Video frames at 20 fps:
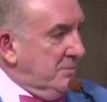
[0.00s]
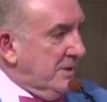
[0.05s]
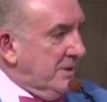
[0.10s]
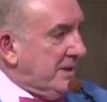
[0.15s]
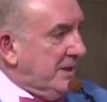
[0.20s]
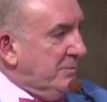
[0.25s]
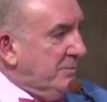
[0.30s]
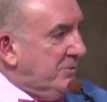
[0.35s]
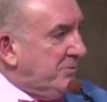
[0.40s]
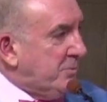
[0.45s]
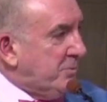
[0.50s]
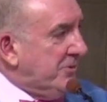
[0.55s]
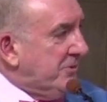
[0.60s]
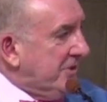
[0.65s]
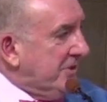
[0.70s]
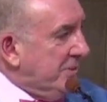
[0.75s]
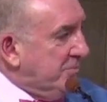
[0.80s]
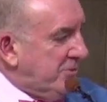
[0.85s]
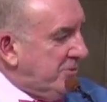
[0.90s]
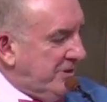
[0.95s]
My name's
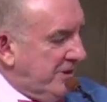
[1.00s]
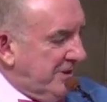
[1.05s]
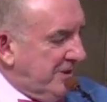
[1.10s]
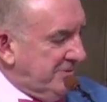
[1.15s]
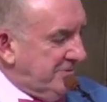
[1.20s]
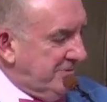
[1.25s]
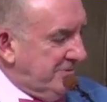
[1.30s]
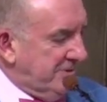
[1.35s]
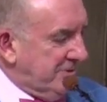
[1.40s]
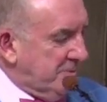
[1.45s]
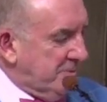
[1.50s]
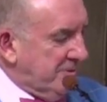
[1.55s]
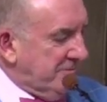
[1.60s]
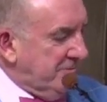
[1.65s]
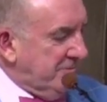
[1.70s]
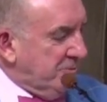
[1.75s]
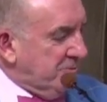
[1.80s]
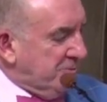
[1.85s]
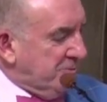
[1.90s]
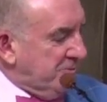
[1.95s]
Bronte Price and I'm a
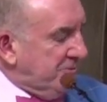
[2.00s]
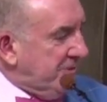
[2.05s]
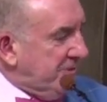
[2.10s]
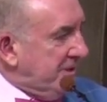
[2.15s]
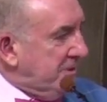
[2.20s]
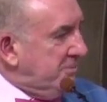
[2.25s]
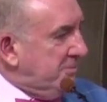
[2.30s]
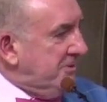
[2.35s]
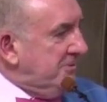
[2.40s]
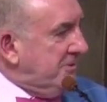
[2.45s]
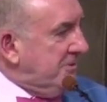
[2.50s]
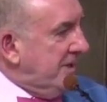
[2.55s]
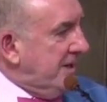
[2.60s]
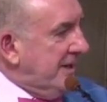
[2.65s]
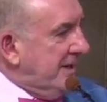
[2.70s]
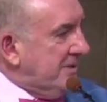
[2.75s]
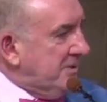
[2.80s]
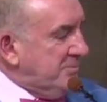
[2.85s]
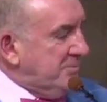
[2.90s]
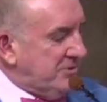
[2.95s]
funeral celebrant,
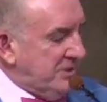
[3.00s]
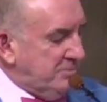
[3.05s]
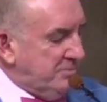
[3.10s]
and I'm